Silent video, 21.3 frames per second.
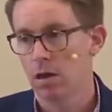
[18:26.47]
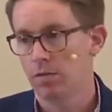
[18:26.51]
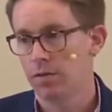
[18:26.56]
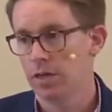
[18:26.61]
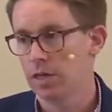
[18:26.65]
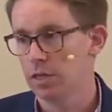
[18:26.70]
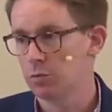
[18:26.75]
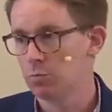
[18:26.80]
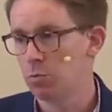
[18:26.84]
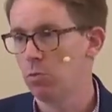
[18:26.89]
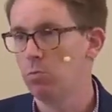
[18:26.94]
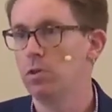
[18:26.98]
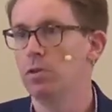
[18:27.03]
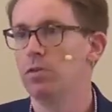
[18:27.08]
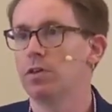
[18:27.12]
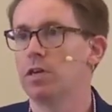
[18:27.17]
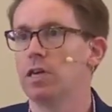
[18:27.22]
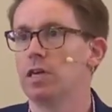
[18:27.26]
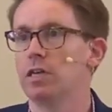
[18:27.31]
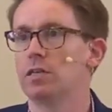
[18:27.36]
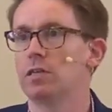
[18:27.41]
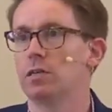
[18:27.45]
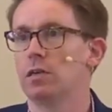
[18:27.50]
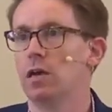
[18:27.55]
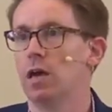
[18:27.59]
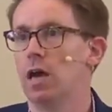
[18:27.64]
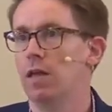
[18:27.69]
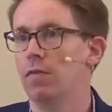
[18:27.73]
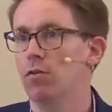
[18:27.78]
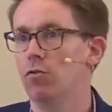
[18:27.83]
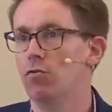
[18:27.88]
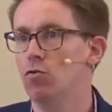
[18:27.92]
I think it's probably the case
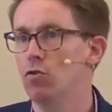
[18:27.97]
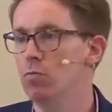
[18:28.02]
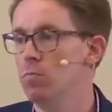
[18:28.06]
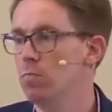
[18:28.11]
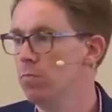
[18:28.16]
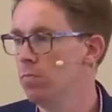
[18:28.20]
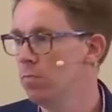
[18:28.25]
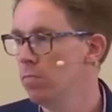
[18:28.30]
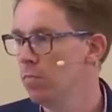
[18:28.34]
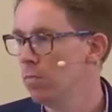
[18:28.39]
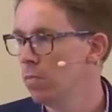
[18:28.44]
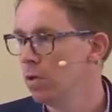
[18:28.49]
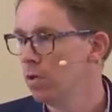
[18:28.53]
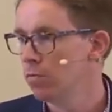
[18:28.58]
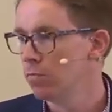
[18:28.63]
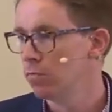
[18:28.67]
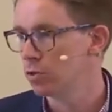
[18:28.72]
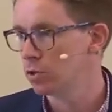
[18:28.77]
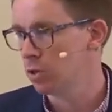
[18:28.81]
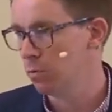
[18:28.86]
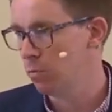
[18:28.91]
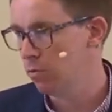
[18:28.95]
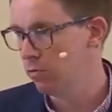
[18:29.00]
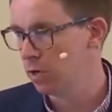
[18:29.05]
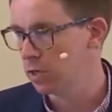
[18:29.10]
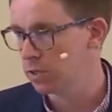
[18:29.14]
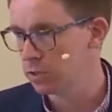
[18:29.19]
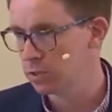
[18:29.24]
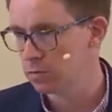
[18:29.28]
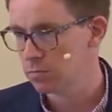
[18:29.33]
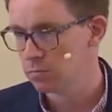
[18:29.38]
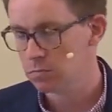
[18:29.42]
in the room for some of
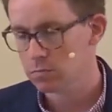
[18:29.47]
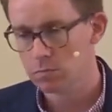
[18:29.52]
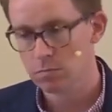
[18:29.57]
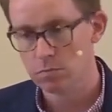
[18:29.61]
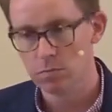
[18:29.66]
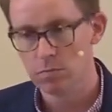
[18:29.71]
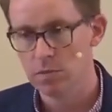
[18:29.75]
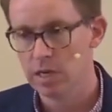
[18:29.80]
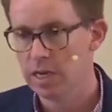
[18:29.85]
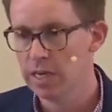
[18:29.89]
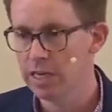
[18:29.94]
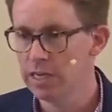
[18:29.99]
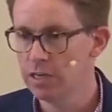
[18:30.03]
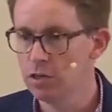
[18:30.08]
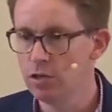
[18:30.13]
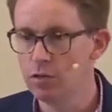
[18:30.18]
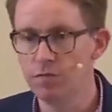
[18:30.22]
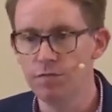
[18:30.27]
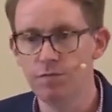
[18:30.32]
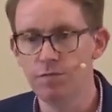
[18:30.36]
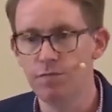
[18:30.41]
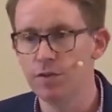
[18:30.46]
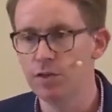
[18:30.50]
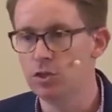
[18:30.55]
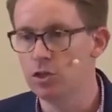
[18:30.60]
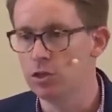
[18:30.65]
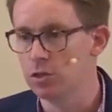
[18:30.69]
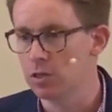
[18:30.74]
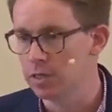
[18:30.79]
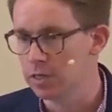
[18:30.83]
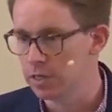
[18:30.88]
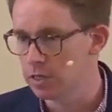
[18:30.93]
us.
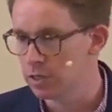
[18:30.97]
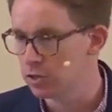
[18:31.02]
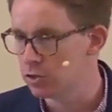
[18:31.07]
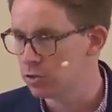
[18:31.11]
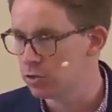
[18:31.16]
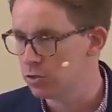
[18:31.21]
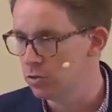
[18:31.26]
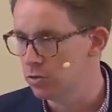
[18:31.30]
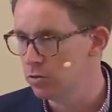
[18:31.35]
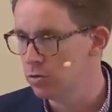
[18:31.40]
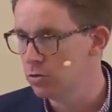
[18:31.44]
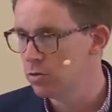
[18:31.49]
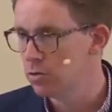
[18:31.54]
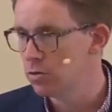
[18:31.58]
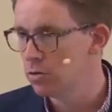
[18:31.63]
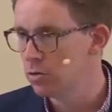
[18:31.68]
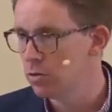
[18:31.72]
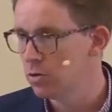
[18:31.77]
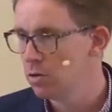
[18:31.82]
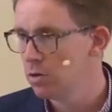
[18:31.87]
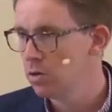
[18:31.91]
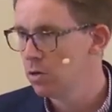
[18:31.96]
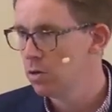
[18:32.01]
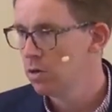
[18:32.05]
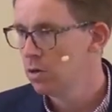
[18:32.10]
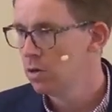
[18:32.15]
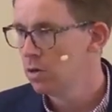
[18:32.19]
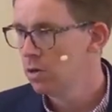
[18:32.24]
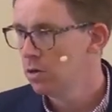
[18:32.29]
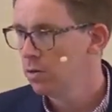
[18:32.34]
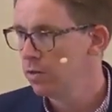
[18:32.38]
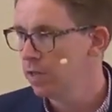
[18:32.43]
Individually, it is true.
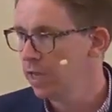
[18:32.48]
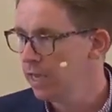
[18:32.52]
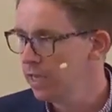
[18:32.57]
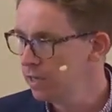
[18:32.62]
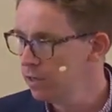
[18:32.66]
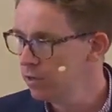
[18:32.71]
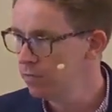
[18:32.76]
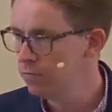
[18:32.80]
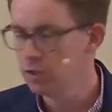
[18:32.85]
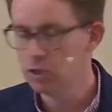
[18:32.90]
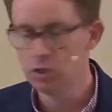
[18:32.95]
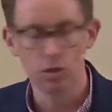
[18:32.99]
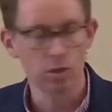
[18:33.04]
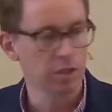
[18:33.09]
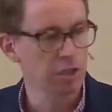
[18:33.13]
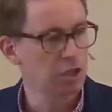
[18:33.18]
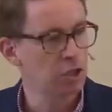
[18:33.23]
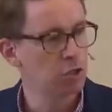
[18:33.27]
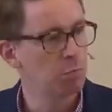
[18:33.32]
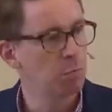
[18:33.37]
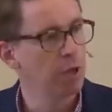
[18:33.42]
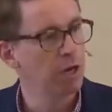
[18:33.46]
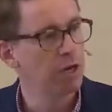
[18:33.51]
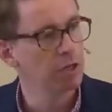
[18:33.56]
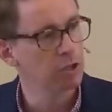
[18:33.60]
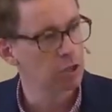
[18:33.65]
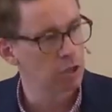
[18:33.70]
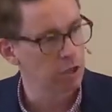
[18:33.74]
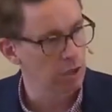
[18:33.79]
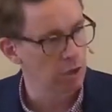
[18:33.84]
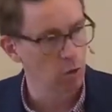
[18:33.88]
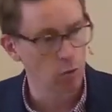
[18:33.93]
That individually,
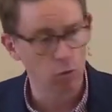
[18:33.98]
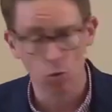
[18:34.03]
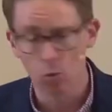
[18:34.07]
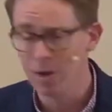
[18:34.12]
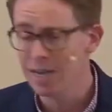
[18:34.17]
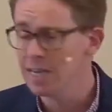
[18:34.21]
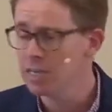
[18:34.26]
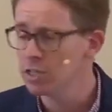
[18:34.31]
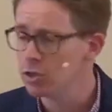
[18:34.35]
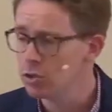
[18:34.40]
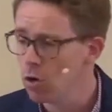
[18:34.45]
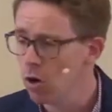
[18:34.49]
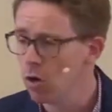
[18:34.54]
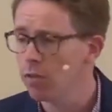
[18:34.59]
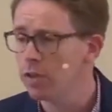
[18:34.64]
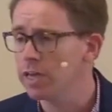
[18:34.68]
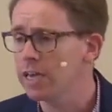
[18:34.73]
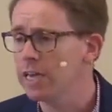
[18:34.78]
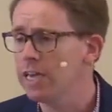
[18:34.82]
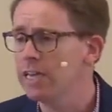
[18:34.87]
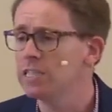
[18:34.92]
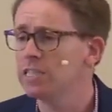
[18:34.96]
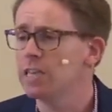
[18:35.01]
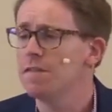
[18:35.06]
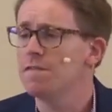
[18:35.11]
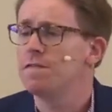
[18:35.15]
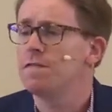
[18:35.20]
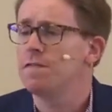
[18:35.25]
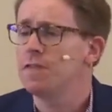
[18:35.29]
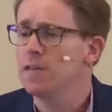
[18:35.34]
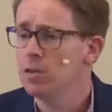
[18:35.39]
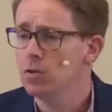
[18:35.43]
spiritually, although it is not the case,
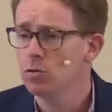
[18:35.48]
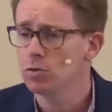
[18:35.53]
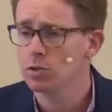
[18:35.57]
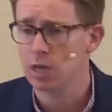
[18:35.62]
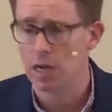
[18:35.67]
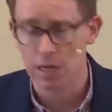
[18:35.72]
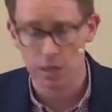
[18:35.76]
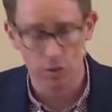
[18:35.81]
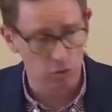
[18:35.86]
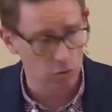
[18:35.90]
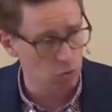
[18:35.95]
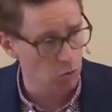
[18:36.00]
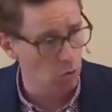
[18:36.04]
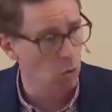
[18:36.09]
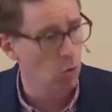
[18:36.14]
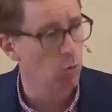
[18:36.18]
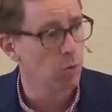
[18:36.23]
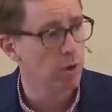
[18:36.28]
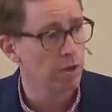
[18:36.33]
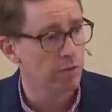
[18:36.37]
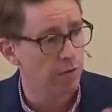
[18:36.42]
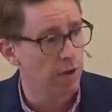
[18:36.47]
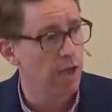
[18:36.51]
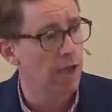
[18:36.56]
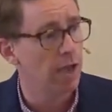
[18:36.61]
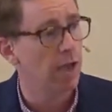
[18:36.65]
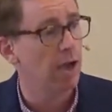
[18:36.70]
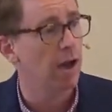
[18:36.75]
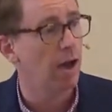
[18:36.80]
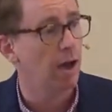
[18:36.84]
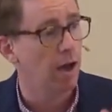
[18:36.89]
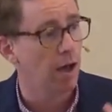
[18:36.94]
it feels as though we have
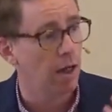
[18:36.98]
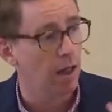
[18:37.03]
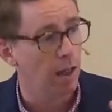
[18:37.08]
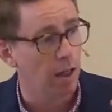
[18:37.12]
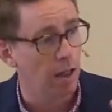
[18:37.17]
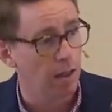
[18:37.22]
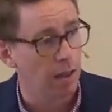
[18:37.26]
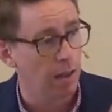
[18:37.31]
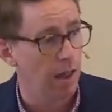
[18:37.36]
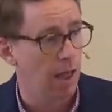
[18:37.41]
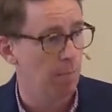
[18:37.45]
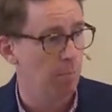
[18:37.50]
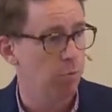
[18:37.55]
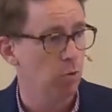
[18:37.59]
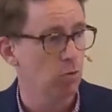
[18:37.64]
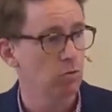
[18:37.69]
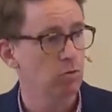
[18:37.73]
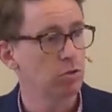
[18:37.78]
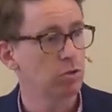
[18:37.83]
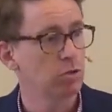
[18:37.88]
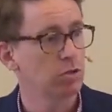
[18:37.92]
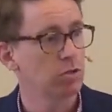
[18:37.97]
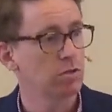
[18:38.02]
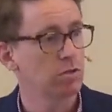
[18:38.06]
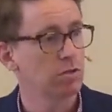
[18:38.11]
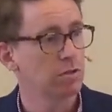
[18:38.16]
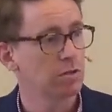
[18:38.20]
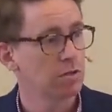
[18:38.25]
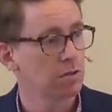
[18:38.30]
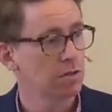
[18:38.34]
hit a lamppost.